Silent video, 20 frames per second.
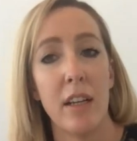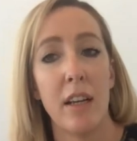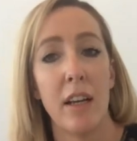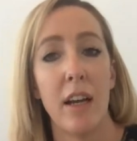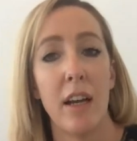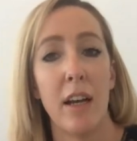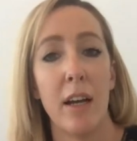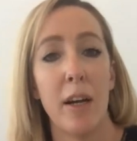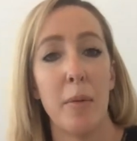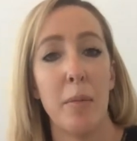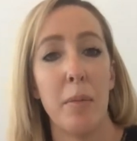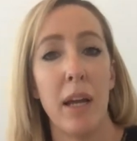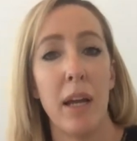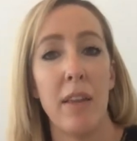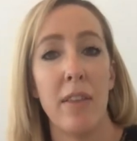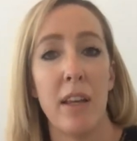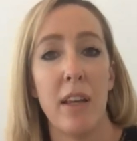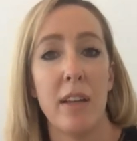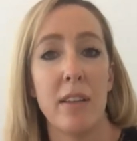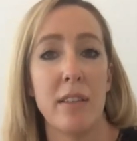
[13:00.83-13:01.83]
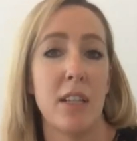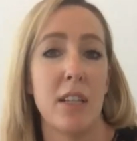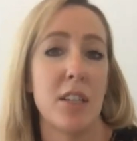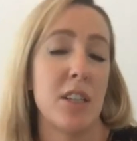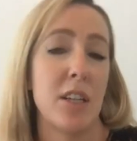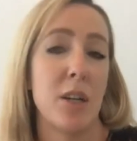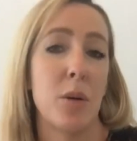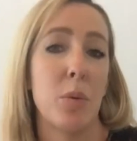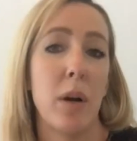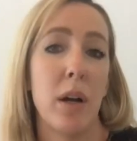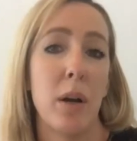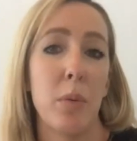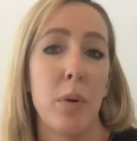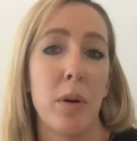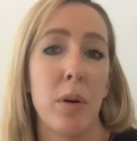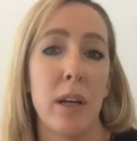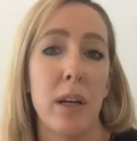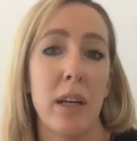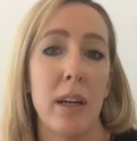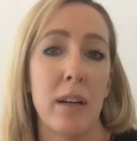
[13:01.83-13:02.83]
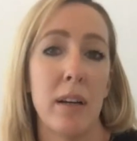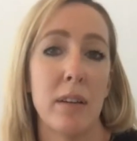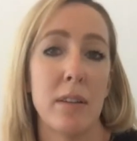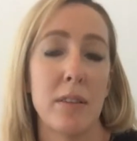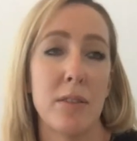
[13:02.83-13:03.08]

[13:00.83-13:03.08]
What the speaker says: And that is actually quite worrying.